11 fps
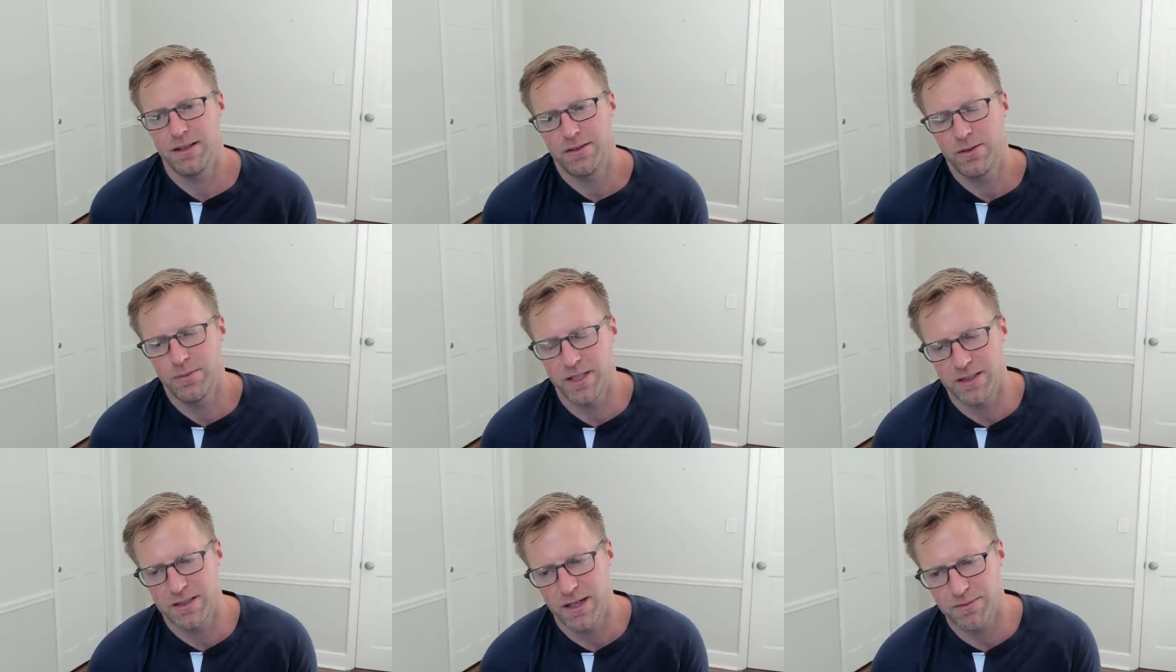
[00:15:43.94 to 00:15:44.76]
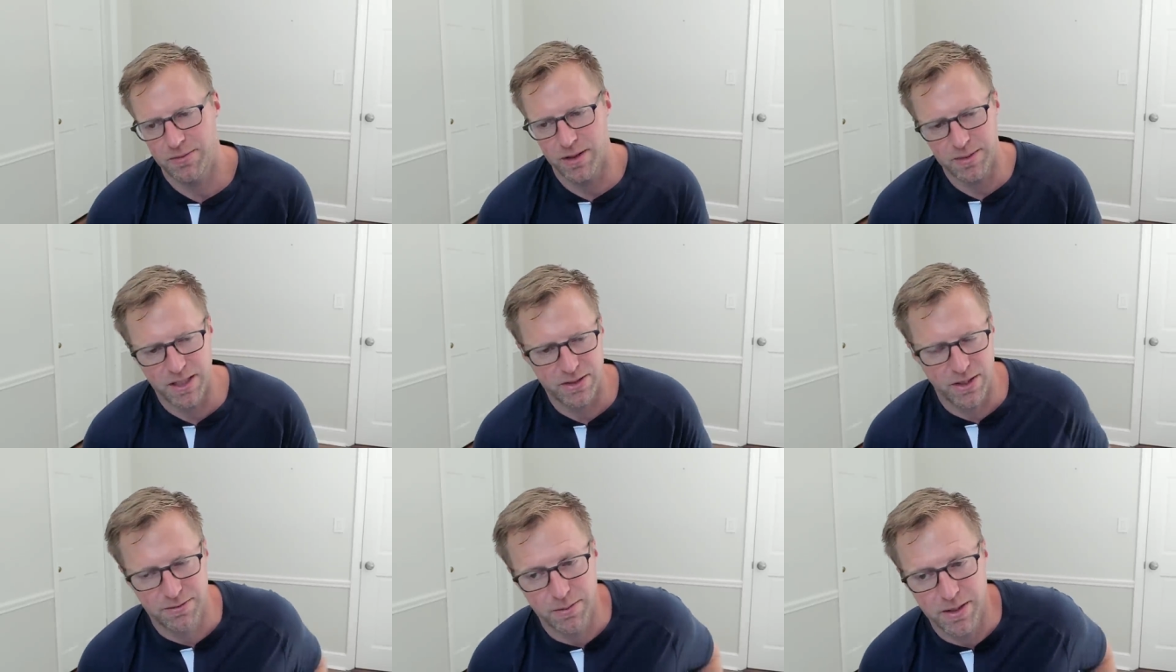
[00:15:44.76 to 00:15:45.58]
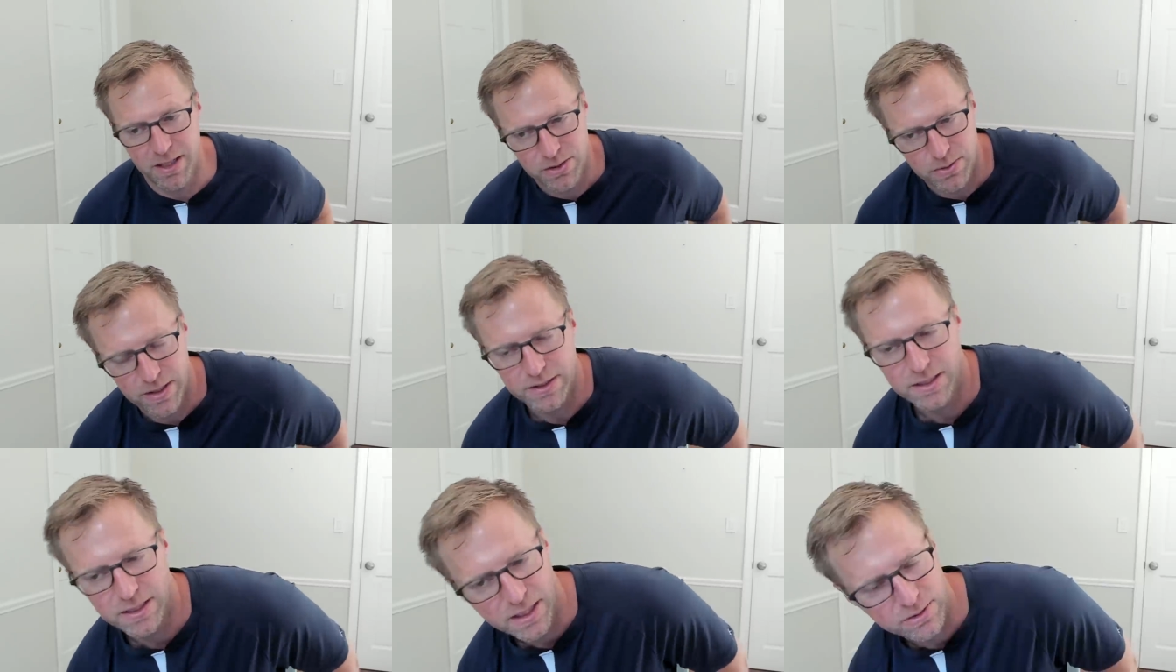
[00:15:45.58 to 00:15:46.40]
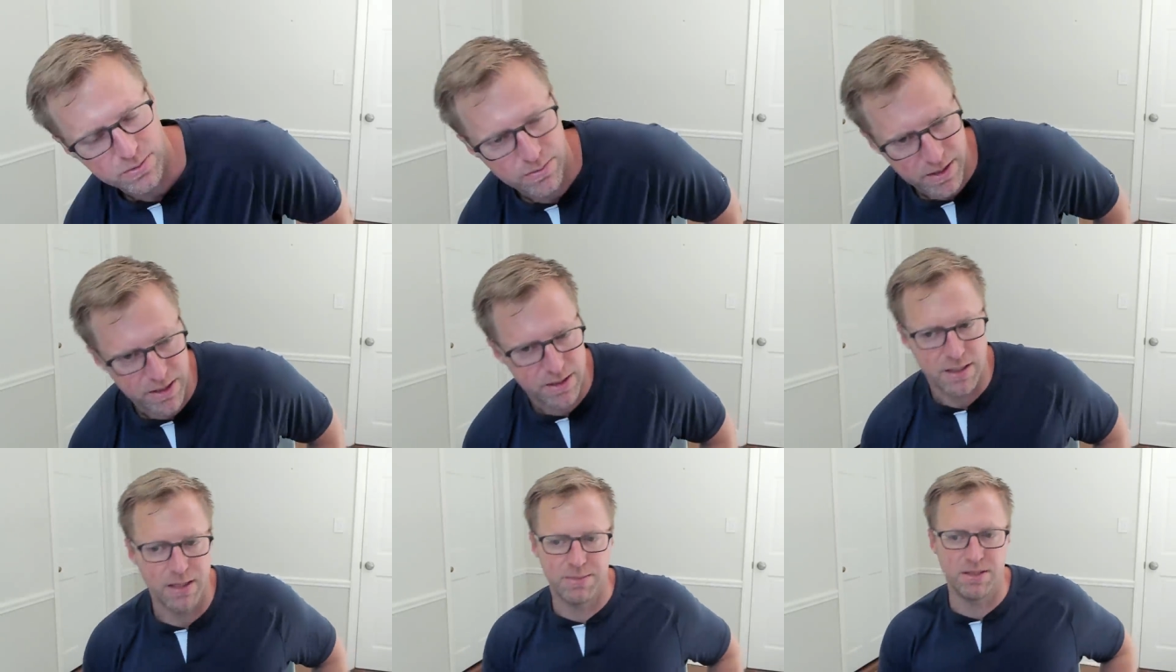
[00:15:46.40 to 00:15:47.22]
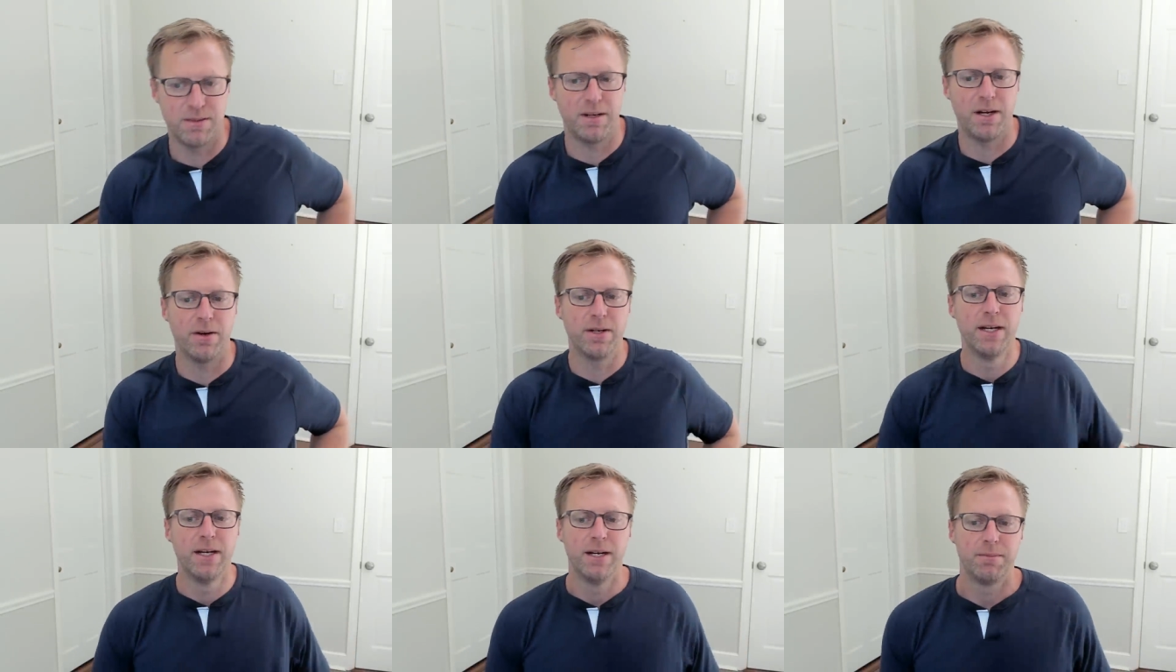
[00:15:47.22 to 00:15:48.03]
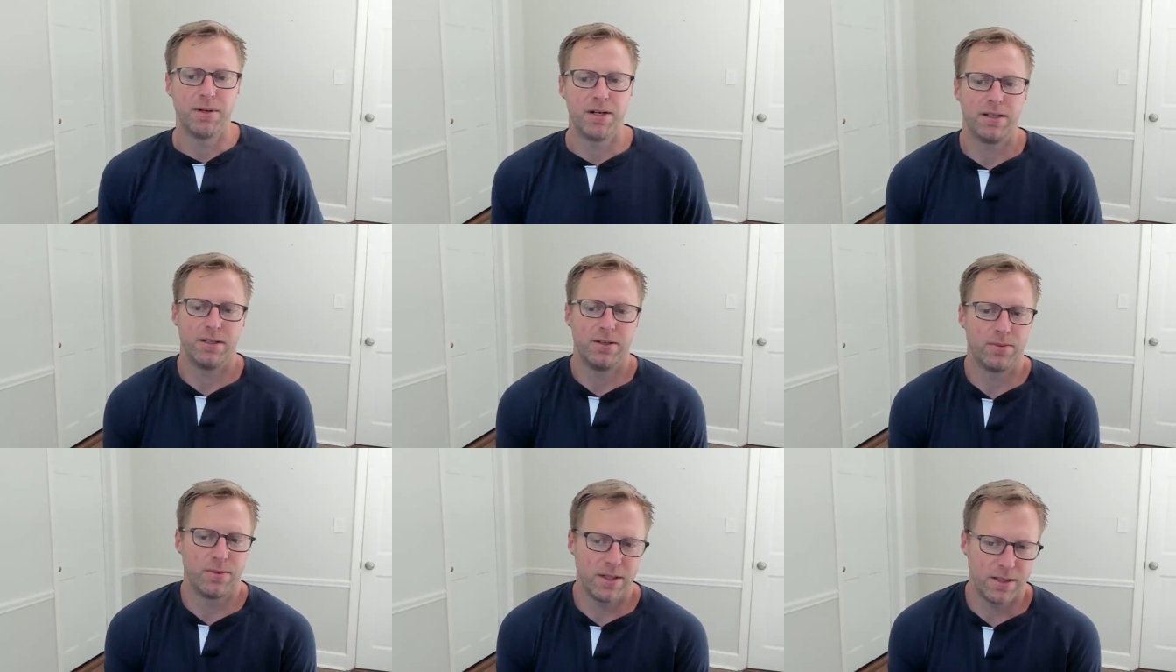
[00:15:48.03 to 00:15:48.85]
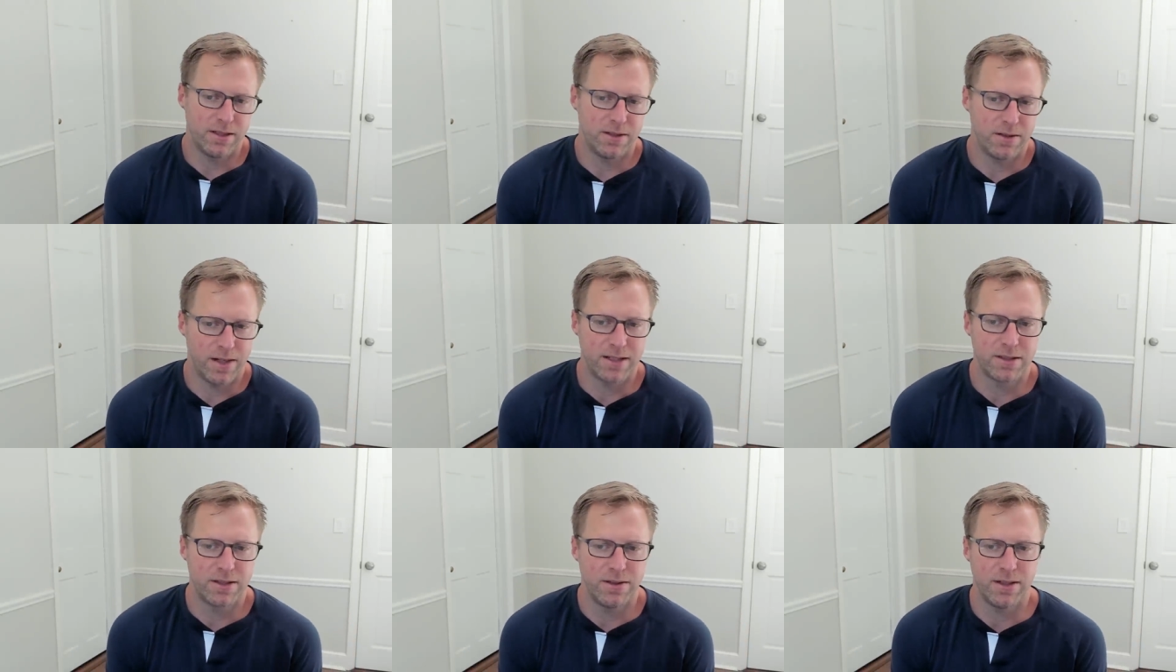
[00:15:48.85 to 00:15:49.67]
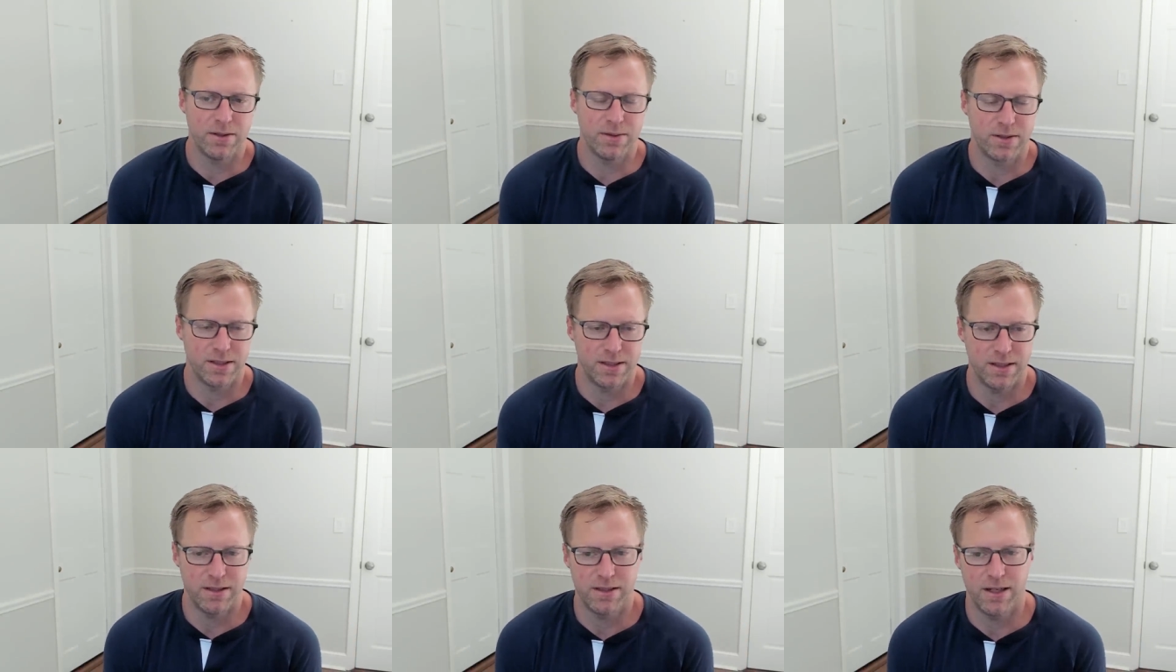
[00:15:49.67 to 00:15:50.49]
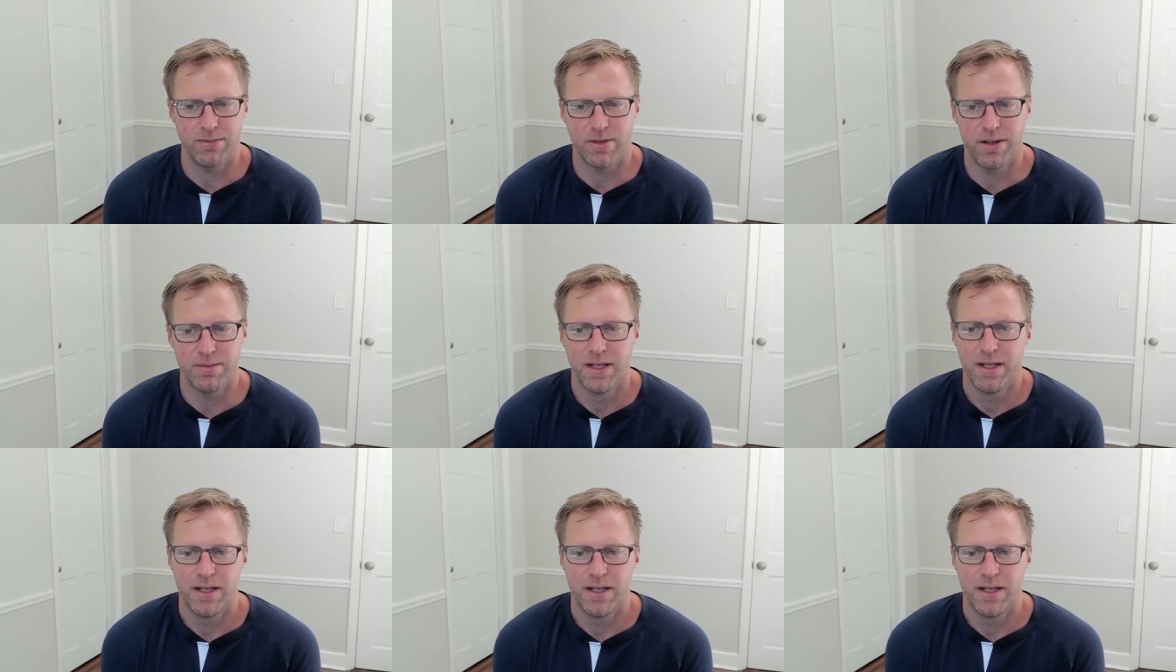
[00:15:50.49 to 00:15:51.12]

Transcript: a two minute time frame. Yes, you have to manage risk, and that's what reading the tape is about. But you're really you're executing those on a daily time frame.